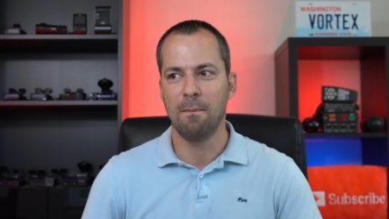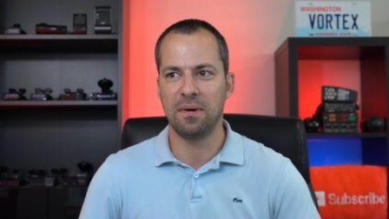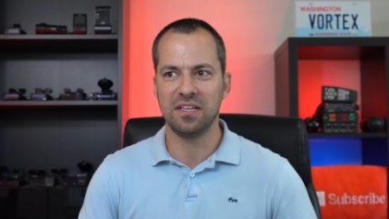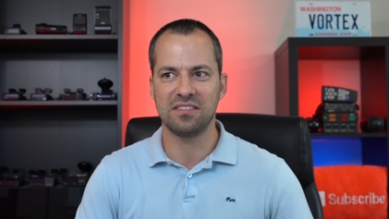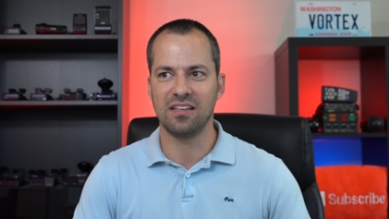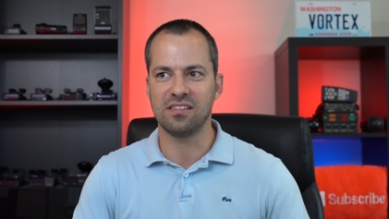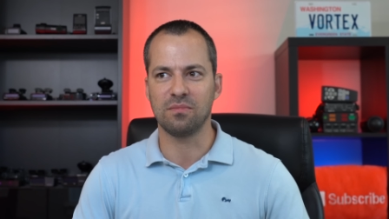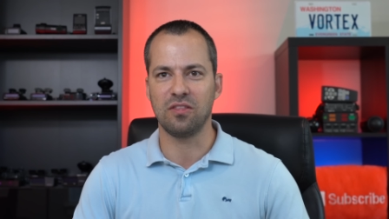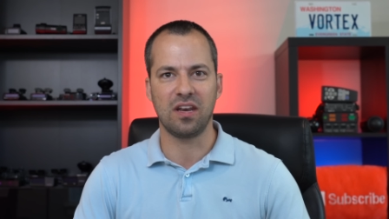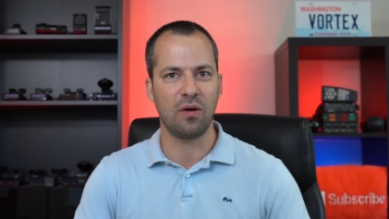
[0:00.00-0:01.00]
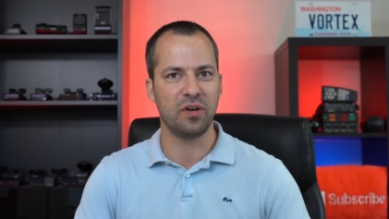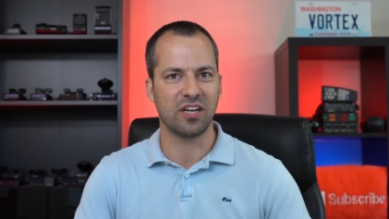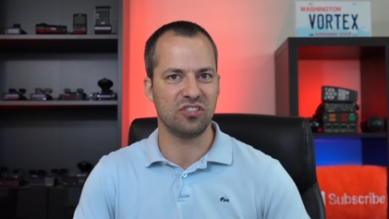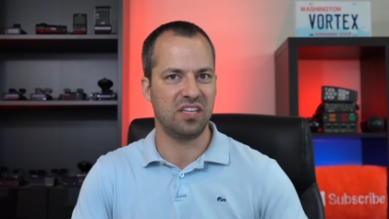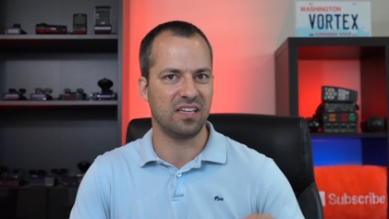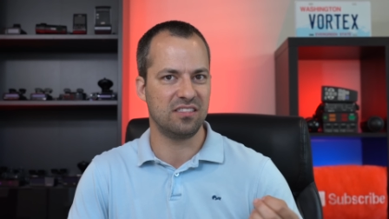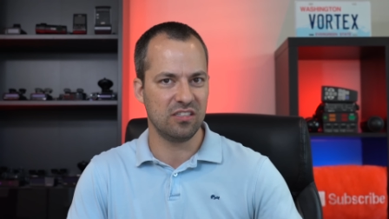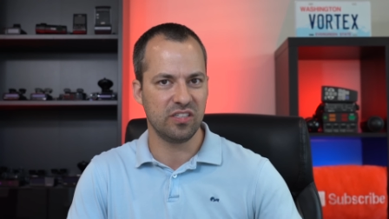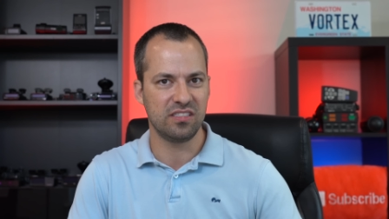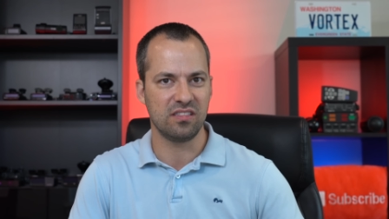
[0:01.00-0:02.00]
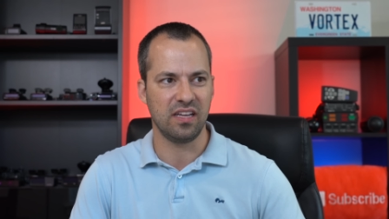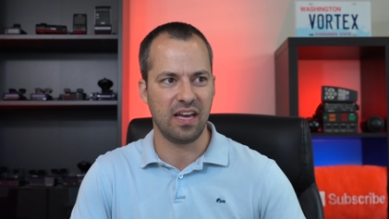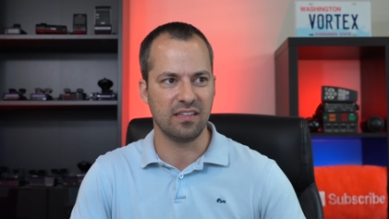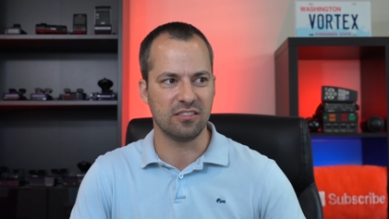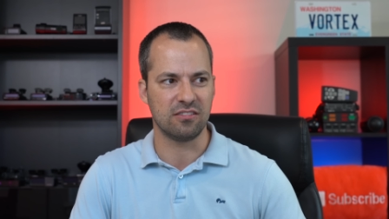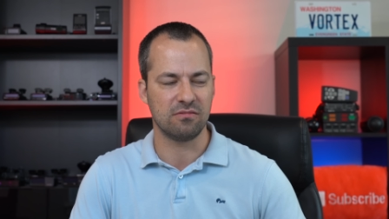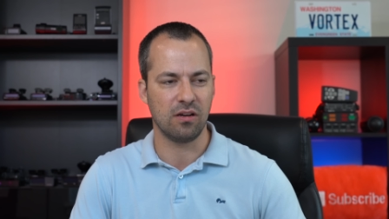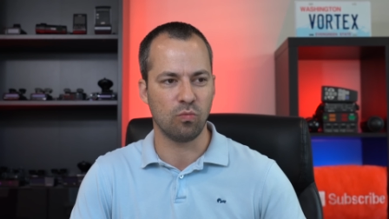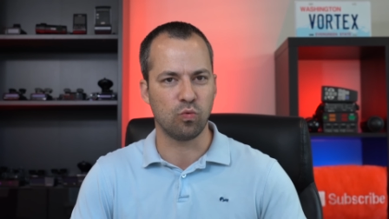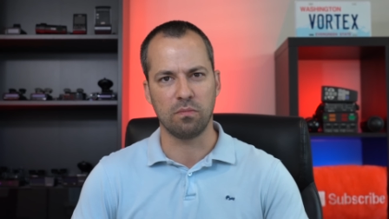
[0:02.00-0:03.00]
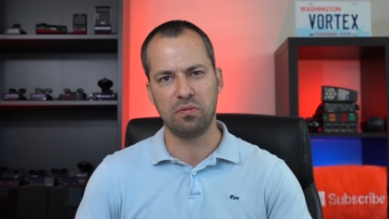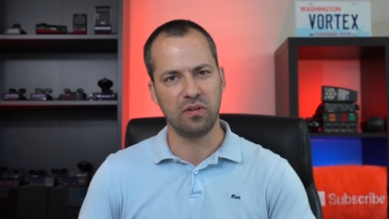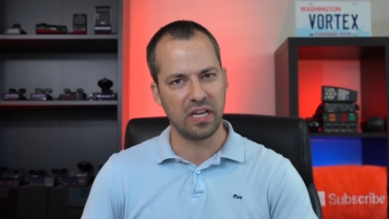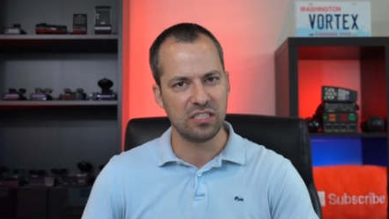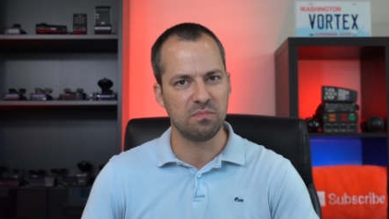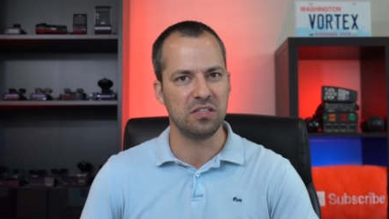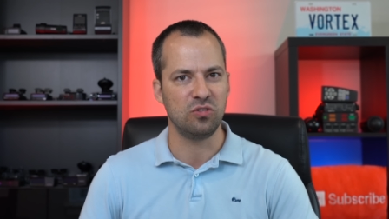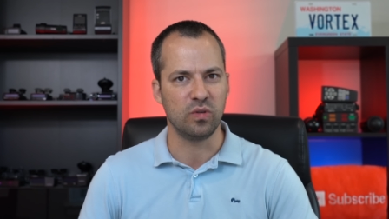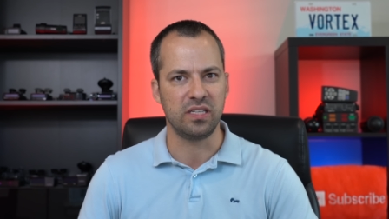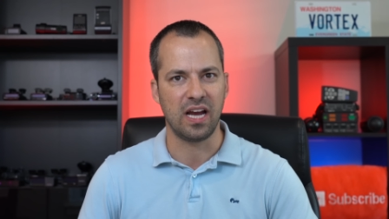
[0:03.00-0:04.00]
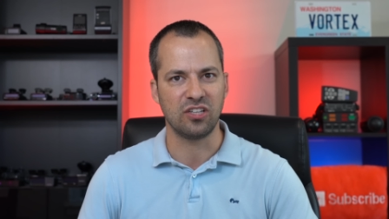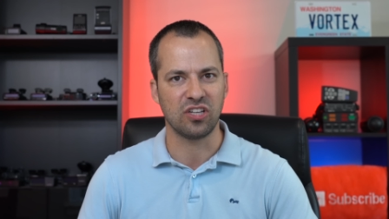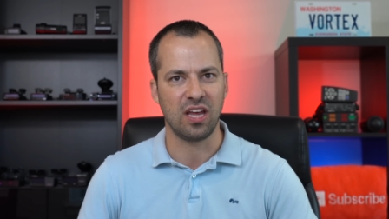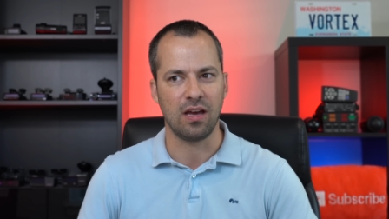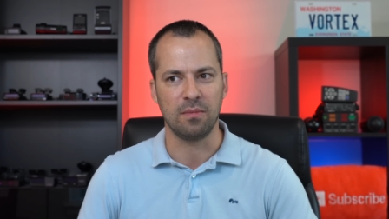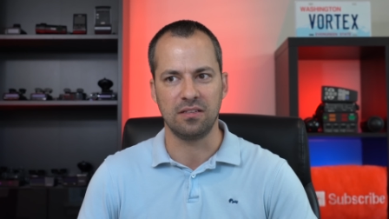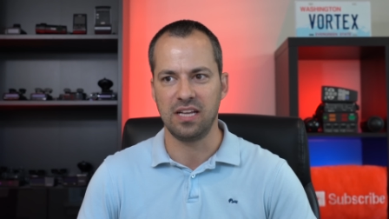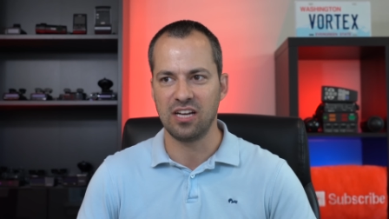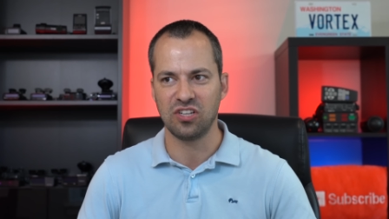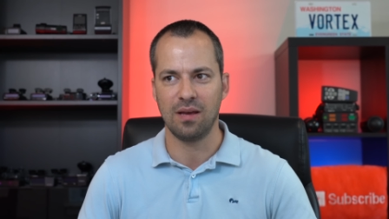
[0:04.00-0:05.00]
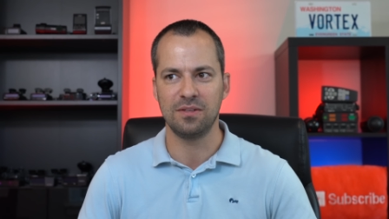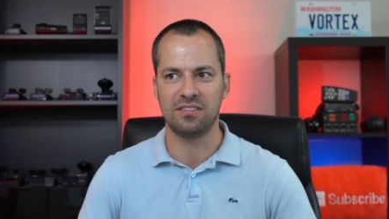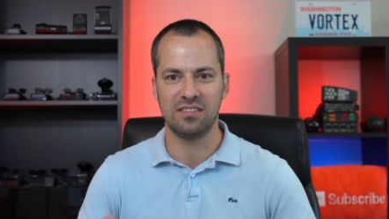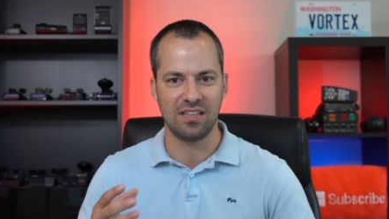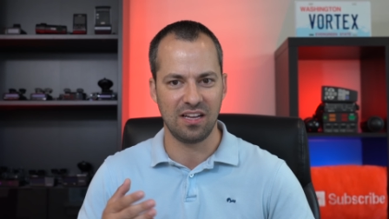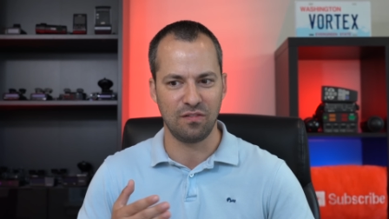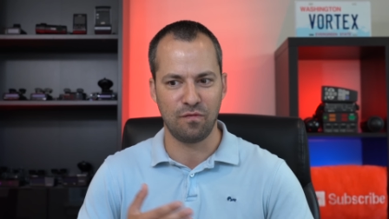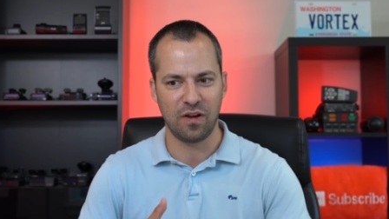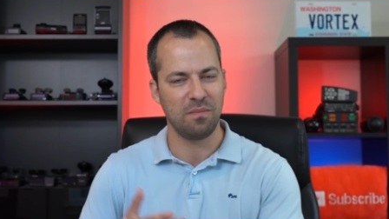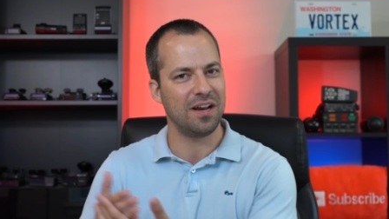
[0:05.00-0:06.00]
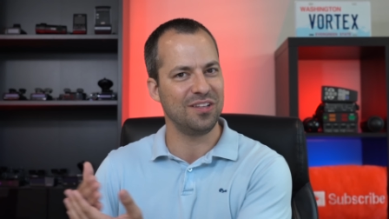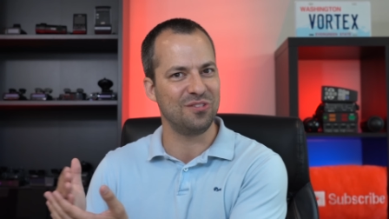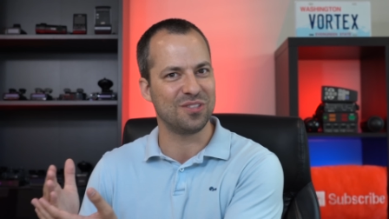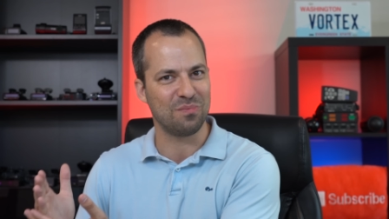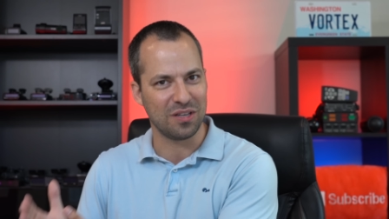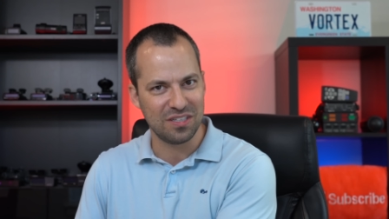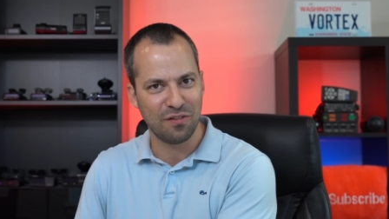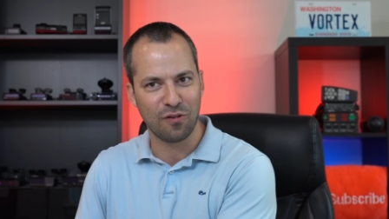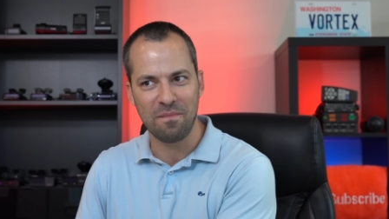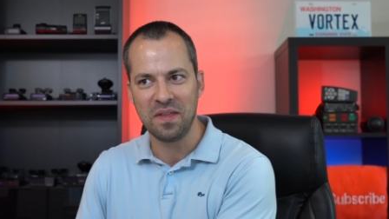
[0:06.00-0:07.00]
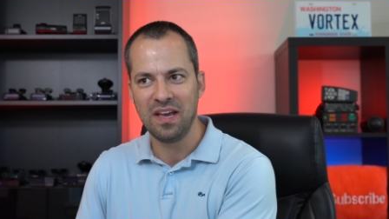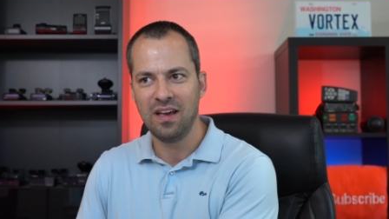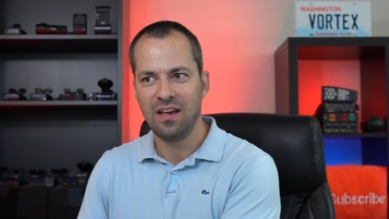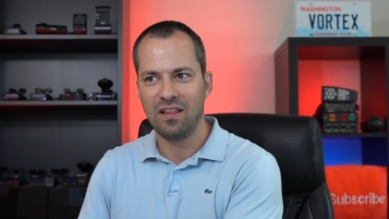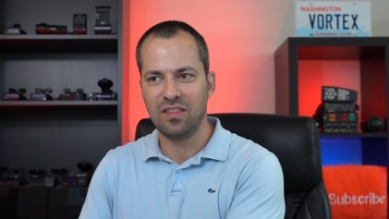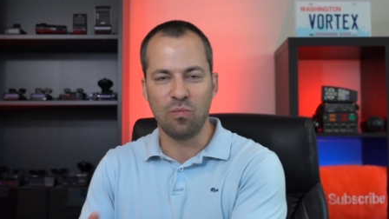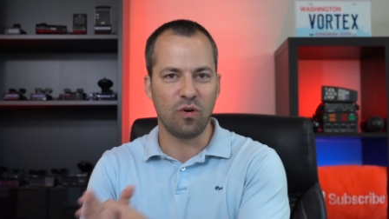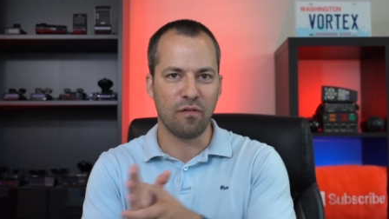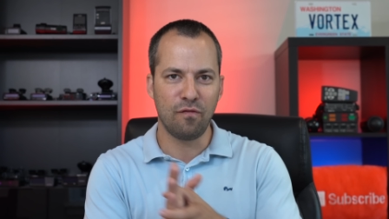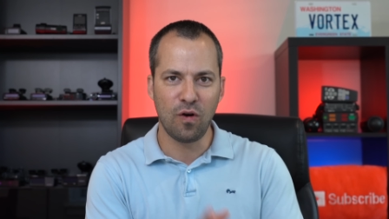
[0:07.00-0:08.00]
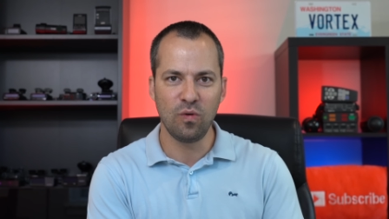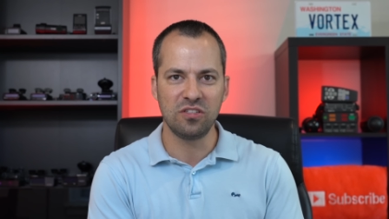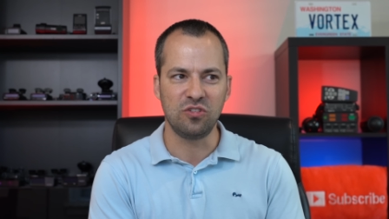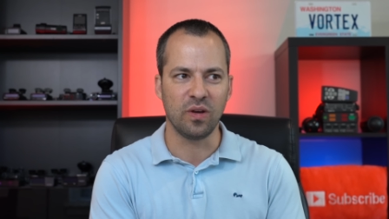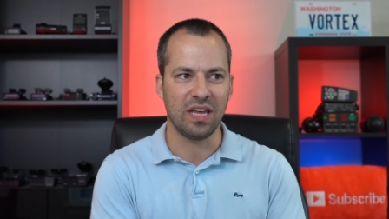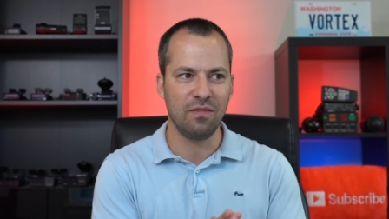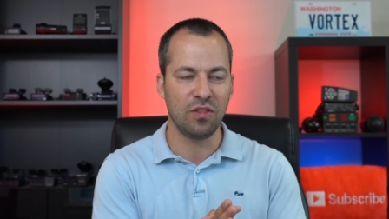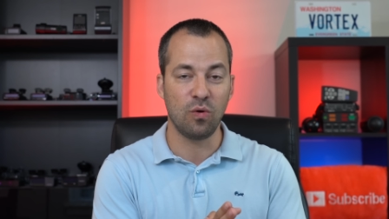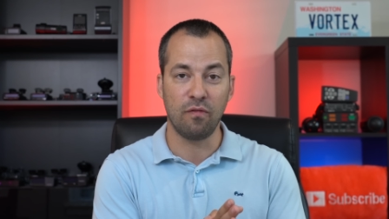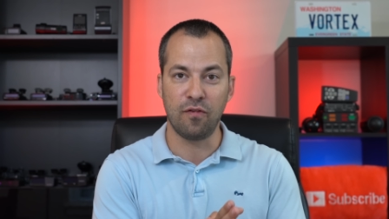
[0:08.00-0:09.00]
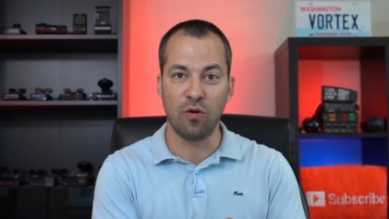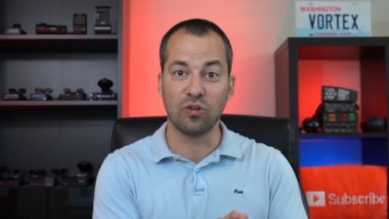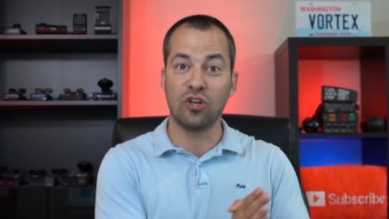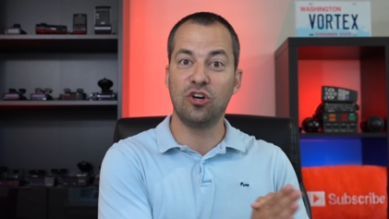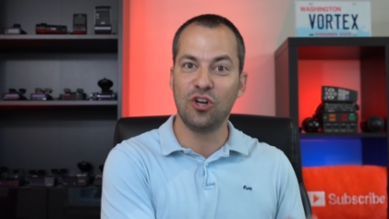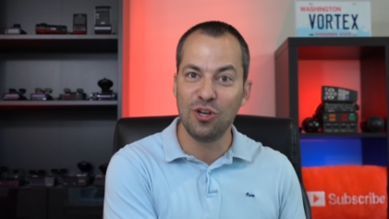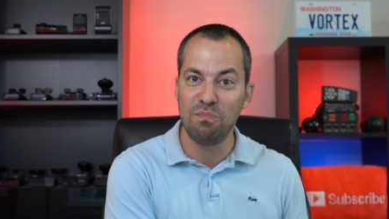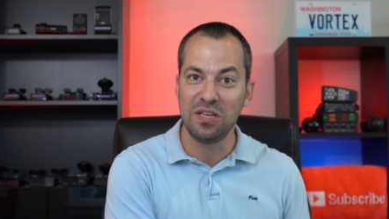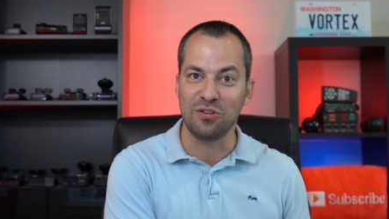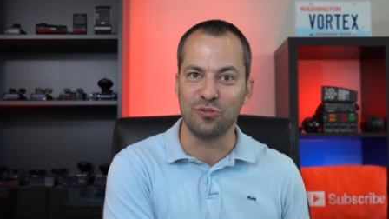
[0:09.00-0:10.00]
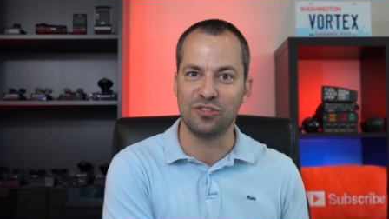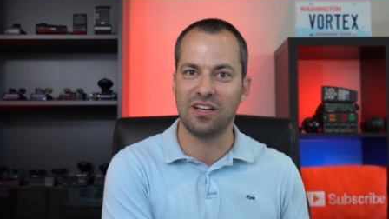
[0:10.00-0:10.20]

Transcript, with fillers: but it's not something that I would actually take seriously as a replacement to a dash cam. A dash cam is designed to fundamentally do something different than what a phone is doing, even though a phone could be used